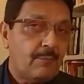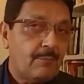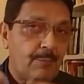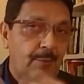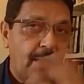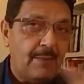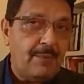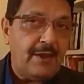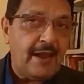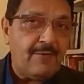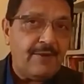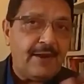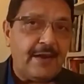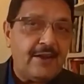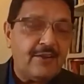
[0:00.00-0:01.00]
Maybe
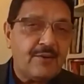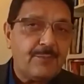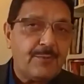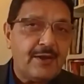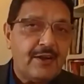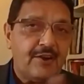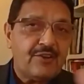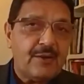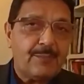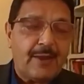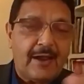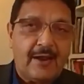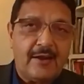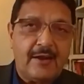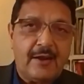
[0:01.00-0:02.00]
having entrepreneurship,
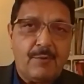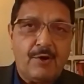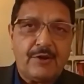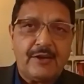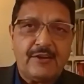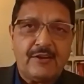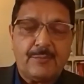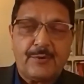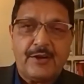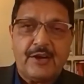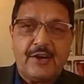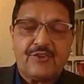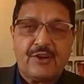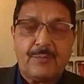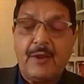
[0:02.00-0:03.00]
I heard about
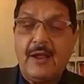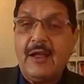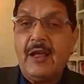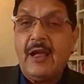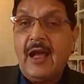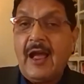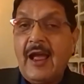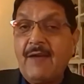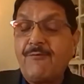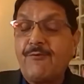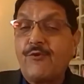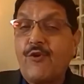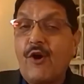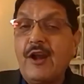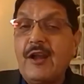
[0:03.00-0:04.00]
entrepreneurship,
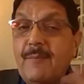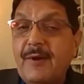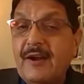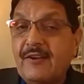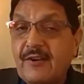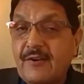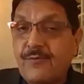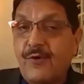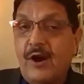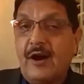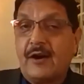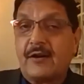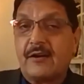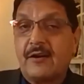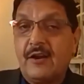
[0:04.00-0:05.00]
have collaborative
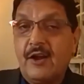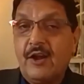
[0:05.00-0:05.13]
work,